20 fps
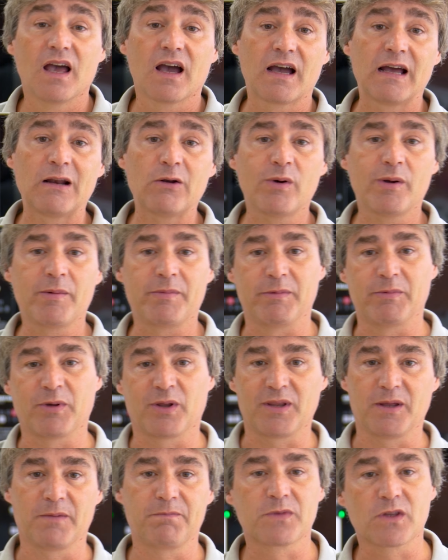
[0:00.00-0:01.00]
Hello
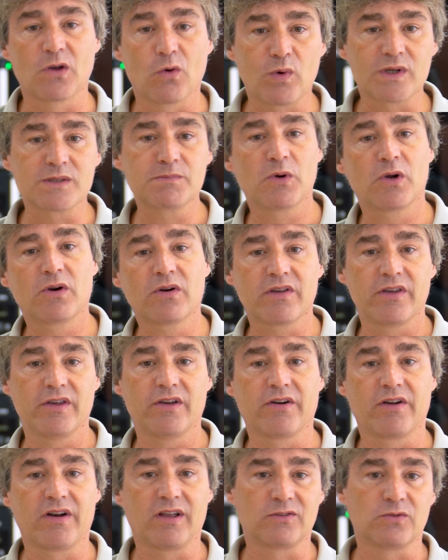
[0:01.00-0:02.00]
everybody. Once more
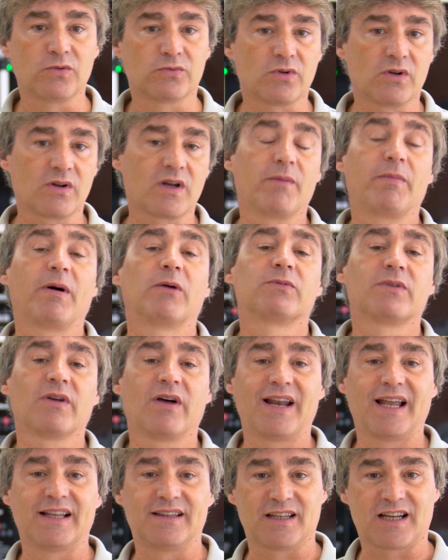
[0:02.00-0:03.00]
here glad to talk about
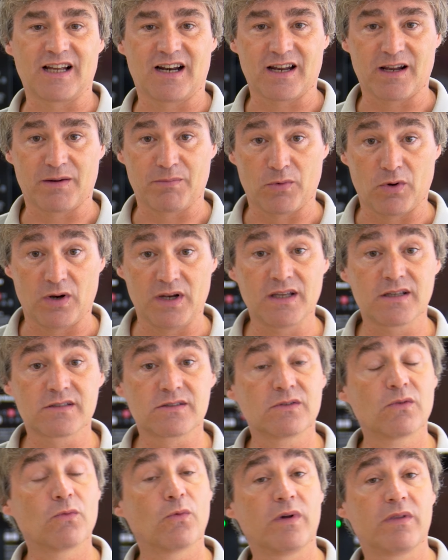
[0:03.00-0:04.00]
electrical
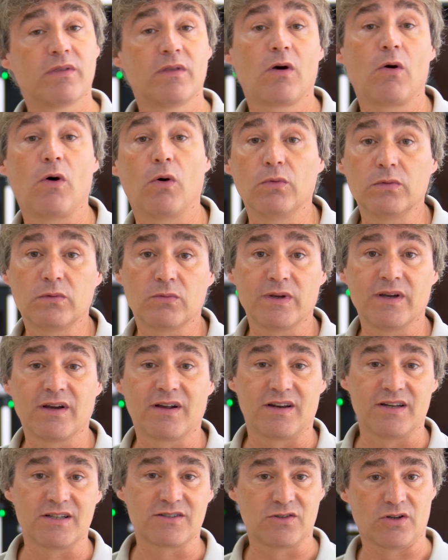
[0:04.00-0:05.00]
harmonics with the goal to
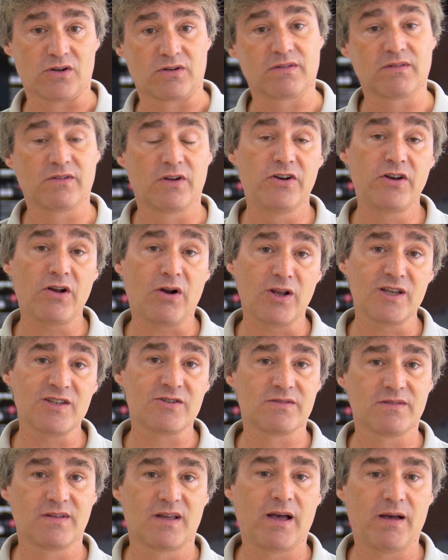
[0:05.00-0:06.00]
increase your
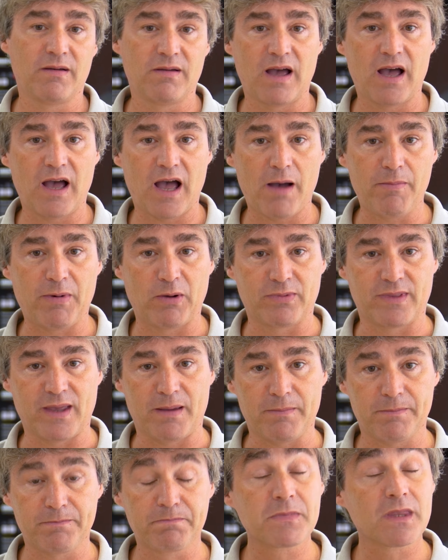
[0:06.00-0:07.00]
knowledge about
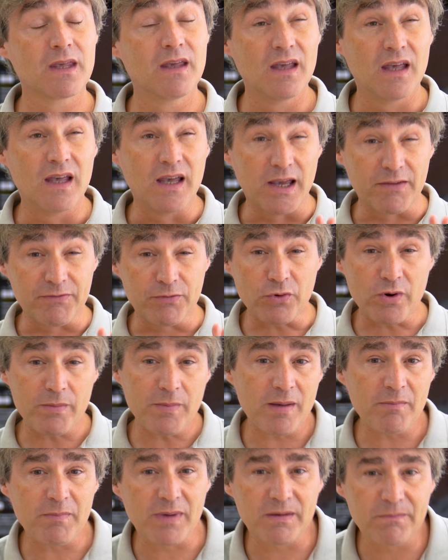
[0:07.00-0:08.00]
them. If you
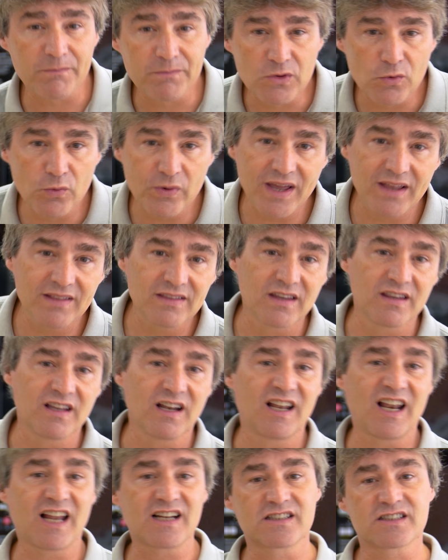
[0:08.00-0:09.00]
remember, we ended
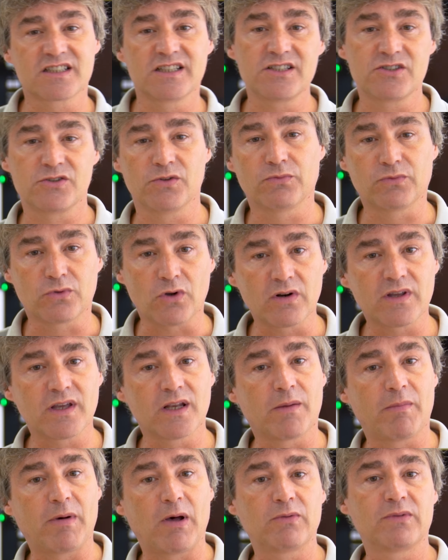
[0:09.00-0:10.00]
the last session
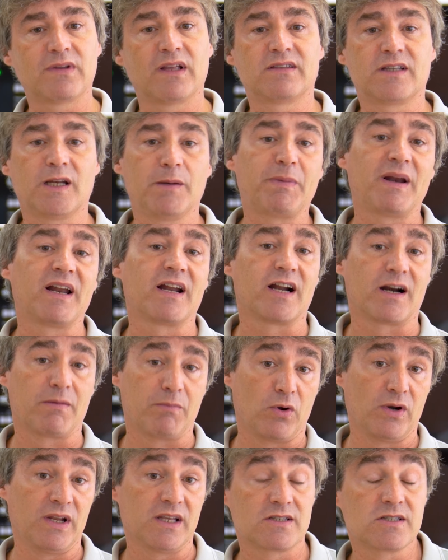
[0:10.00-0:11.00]
talking about the triple
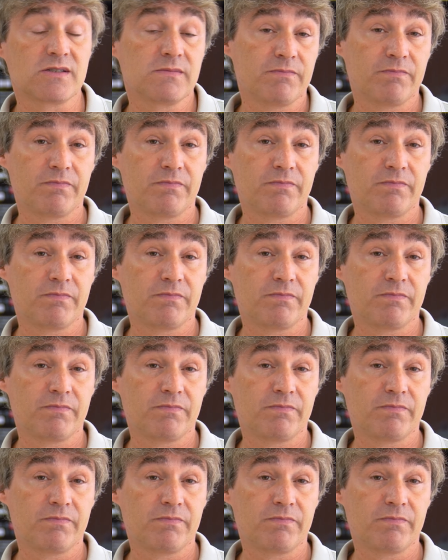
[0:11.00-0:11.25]
harmonics,